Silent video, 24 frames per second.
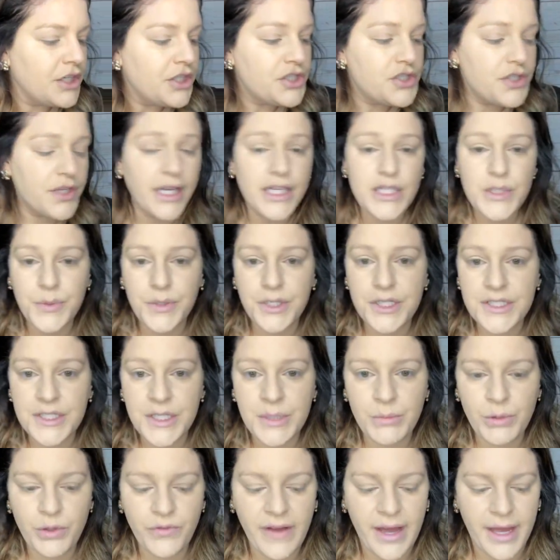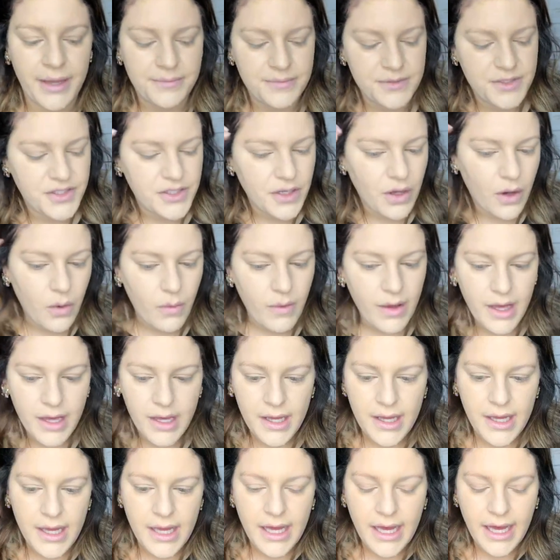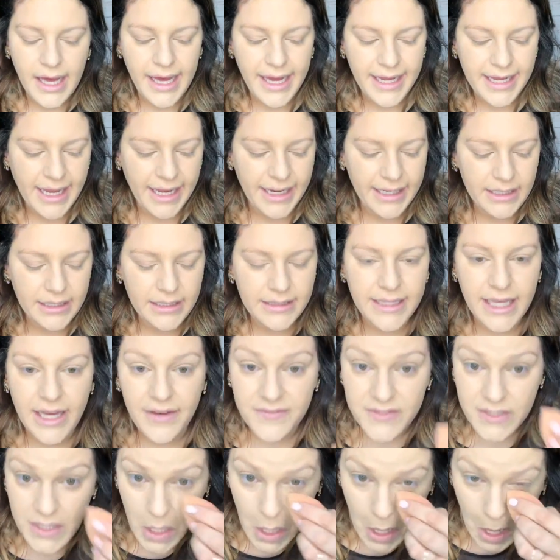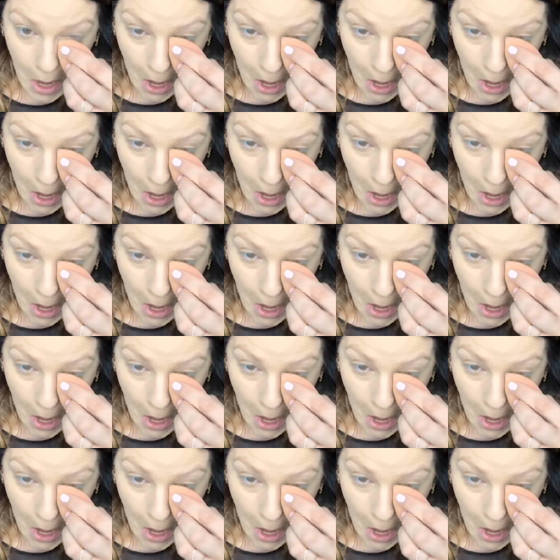So yes, we're just going to move on. So I kind of left